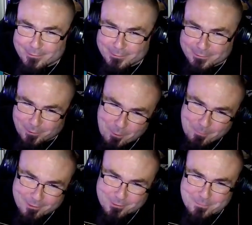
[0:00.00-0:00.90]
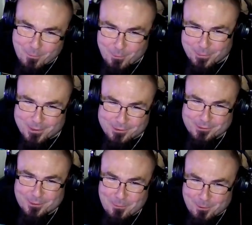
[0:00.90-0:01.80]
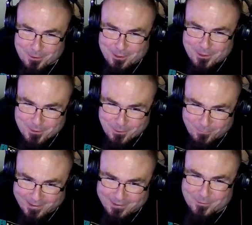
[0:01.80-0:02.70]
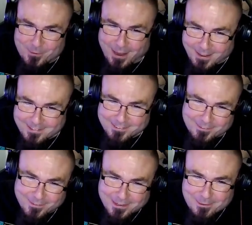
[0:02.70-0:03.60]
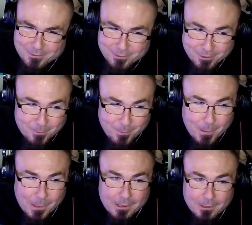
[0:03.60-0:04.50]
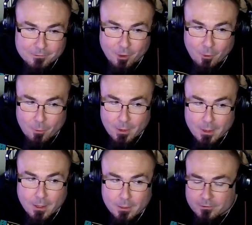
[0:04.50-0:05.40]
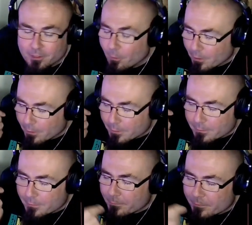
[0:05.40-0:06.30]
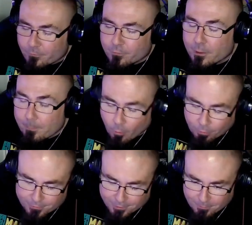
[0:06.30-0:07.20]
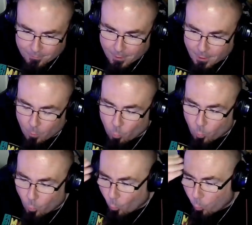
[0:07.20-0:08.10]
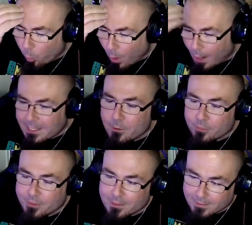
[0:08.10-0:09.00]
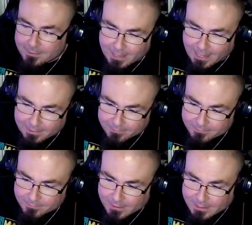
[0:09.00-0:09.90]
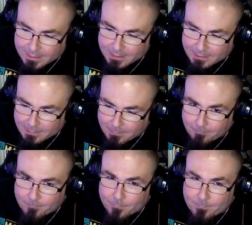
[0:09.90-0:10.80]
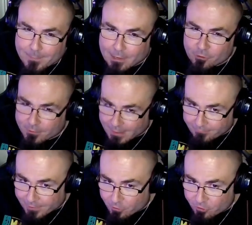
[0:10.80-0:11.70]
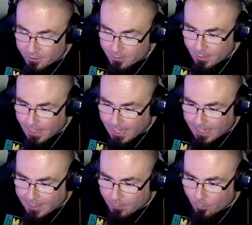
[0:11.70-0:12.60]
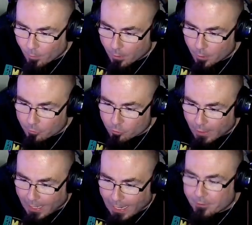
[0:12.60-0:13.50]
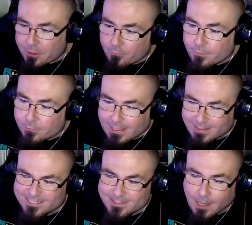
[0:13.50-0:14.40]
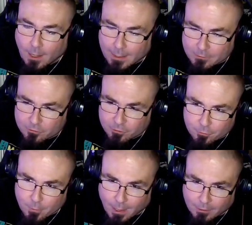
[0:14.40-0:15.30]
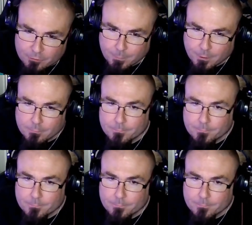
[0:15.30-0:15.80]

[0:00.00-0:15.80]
so much more than just the word noise rock to what you do. So to both of you, why do you think that that is the major definition, and how do you feel that it's tied to Oxbow?